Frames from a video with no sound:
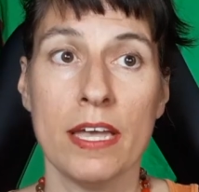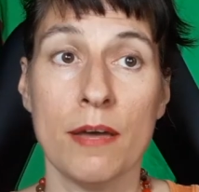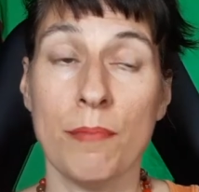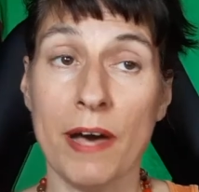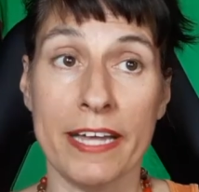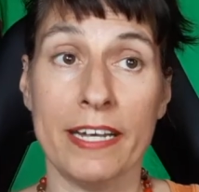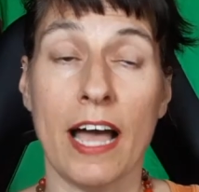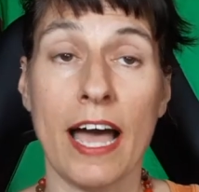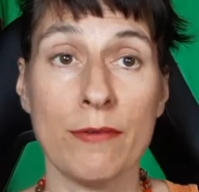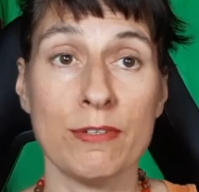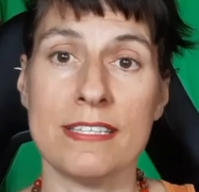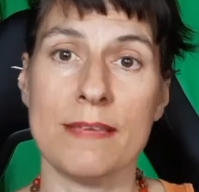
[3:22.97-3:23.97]
But I
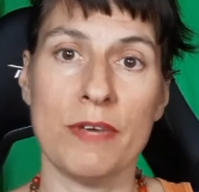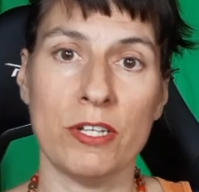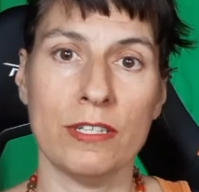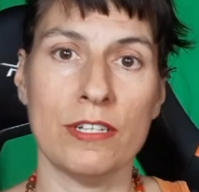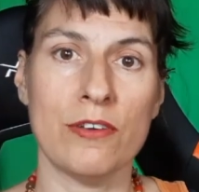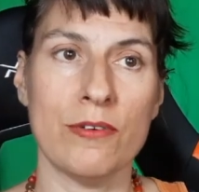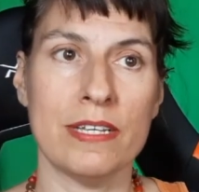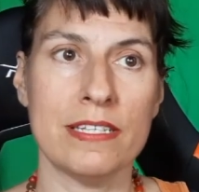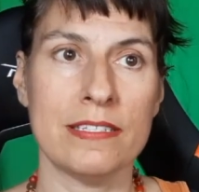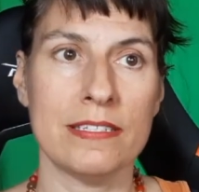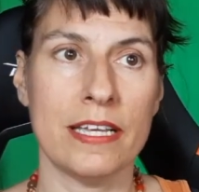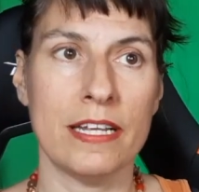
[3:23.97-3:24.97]
was emailed a
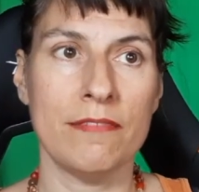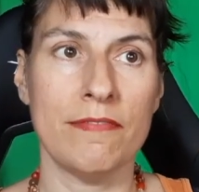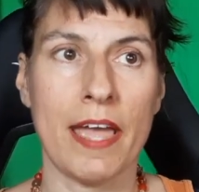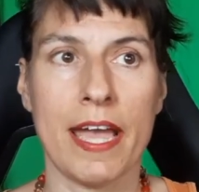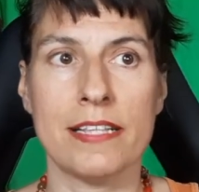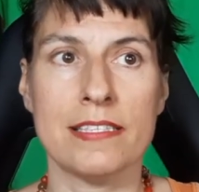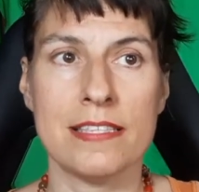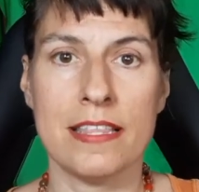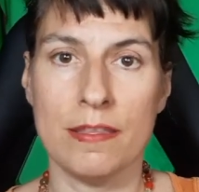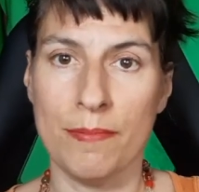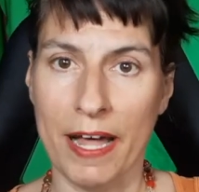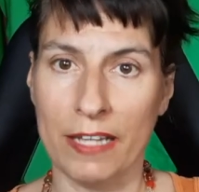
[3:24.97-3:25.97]
notice in advance that
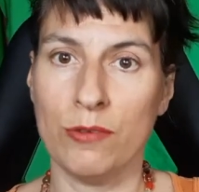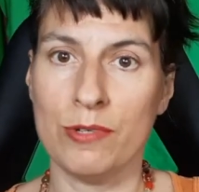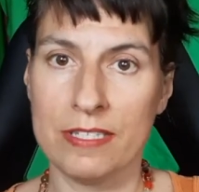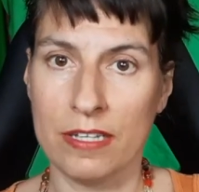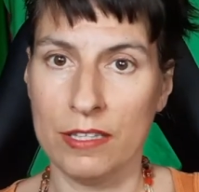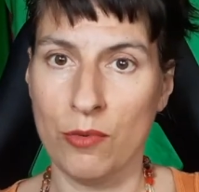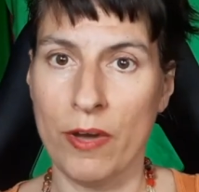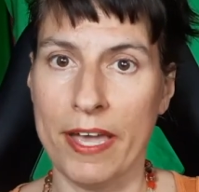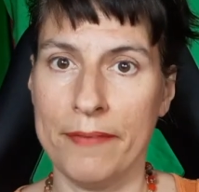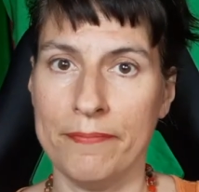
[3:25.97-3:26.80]
the ballot was on the way.